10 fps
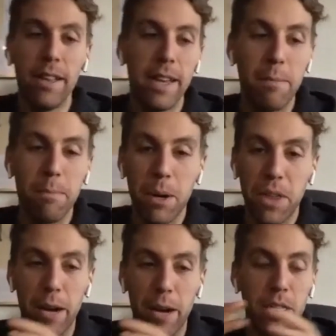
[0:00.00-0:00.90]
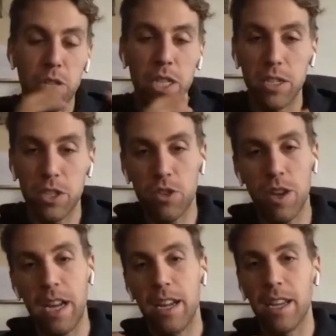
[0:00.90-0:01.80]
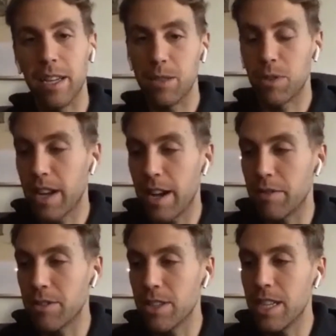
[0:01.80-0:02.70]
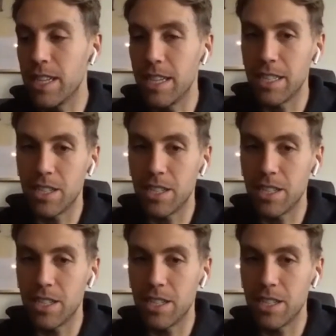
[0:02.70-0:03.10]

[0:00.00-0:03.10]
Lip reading: in both how he treats his training and his recovery. He